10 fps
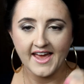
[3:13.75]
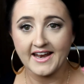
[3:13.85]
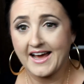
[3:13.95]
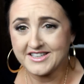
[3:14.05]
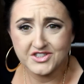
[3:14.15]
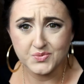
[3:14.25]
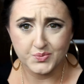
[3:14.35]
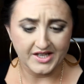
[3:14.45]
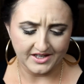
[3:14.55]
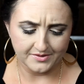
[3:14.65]
and I just
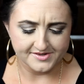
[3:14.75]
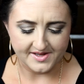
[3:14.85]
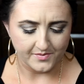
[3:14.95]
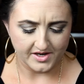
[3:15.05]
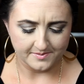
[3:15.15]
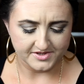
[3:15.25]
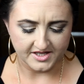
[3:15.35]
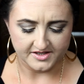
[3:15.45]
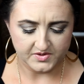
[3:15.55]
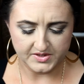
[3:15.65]
reuse them when I'm
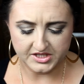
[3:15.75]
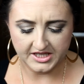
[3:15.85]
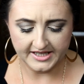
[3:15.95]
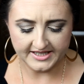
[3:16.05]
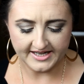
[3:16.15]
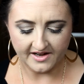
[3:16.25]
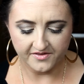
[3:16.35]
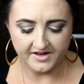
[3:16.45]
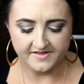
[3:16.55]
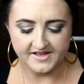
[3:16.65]
done. So I just clean it
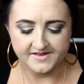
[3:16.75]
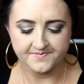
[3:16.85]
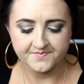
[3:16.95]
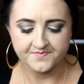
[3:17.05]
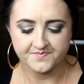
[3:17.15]
out and then